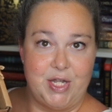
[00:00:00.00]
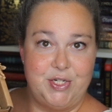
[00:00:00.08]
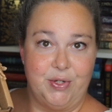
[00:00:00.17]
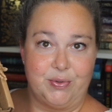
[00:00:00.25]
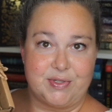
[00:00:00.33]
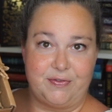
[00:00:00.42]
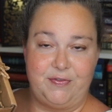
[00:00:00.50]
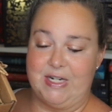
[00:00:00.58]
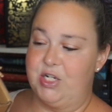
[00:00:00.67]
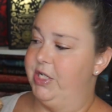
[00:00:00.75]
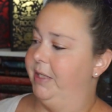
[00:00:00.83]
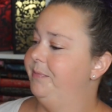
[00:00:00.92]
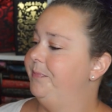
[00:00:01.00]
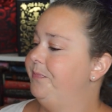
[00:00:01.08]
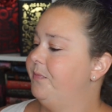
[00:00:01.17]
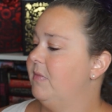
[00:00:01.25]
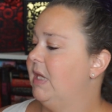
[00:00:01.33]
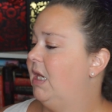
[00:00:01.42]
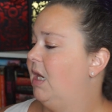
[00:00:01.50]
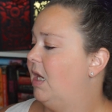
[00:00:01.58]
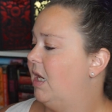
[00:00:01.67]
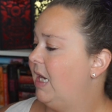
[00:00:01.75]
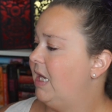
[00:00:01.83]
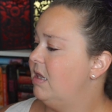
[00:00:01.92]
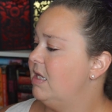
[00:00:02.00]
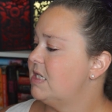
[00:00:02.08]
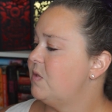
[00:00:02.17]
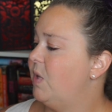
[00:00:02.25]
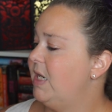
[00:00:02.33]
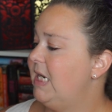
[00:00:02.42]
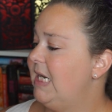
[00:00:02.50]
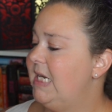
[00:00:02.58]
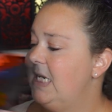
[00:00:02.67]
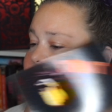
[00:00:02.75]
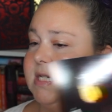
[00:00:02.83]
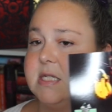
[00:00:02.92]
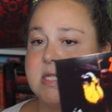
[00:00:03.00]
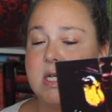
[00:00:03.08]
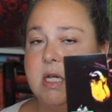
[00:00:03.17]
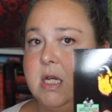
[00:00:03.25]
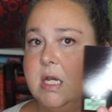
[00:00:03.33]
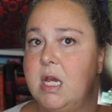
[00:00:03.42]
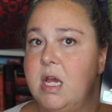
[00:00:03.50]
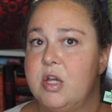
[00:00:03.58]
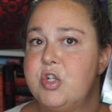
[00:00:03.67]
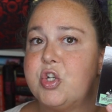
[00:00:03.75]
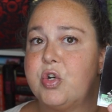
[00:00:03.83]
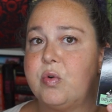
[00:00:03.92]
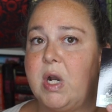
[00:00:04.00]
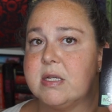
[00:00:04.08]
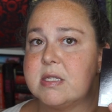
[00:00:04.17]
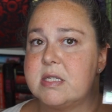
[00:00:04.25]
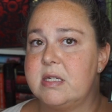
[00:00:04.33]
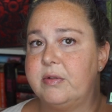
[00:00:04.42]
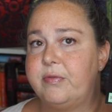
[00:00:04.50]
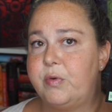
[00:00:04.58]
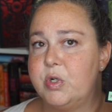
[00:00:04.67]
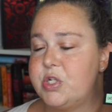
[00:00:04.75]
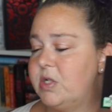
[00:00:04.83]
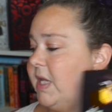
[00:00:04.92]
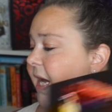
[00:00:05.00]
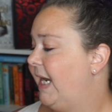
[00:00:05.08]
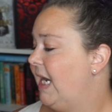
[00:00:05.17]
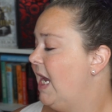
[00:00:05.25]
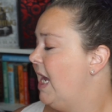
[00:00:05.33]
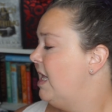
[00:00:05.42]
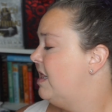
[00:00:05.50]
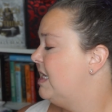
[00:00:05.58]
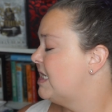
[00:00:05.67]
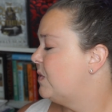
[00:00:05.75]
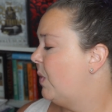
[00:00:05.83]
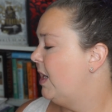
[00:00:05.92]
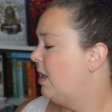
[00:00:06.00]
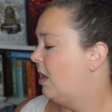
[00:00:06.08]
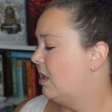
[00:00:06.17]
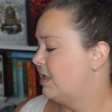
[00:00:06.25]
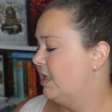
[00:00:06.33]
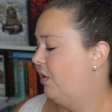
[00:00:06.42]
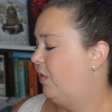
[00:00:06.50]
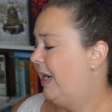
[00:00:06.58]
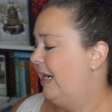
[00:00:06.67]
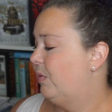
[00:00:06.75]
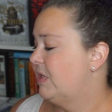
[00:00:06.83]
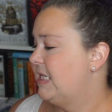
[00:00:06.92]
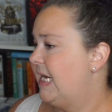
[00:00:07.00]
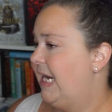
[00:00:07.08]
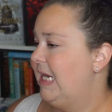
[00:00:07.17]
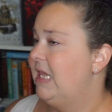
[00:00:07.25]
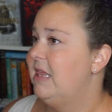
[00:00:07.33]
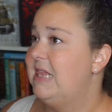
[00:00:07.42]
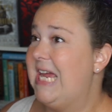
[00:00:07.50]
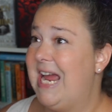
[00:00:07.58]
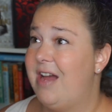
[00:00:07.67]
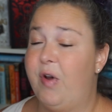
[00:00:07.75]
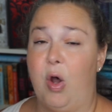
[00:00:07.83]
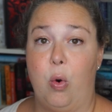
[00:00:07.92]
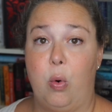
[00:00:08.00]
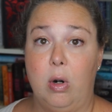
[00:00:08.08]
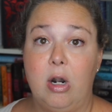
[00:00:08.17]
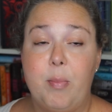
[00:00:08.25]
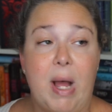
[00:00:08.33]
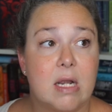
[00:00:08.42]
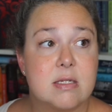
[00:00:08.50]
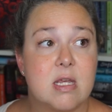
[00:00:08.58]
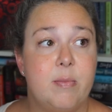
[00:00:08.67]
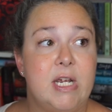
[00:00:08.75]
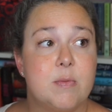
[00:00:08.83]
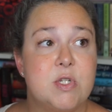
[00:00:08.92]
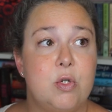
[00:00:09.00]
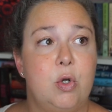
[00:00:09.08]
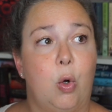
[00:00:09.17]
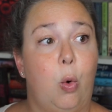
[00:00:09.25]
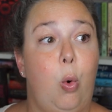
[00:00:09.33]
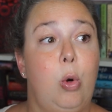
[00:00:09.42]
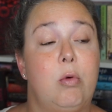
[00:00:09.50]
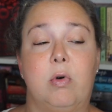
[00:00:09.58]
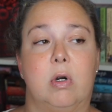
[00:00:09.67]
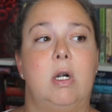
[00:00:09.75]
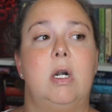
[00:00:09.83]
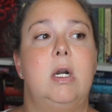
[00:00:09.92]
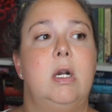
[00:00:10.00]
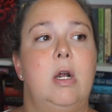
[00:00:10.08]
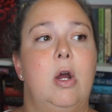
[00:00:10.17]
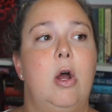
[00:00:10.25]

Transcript: Adult fiction, and this one is Trust for July. This one also, I will say, they have a horror box coming up soon. Horror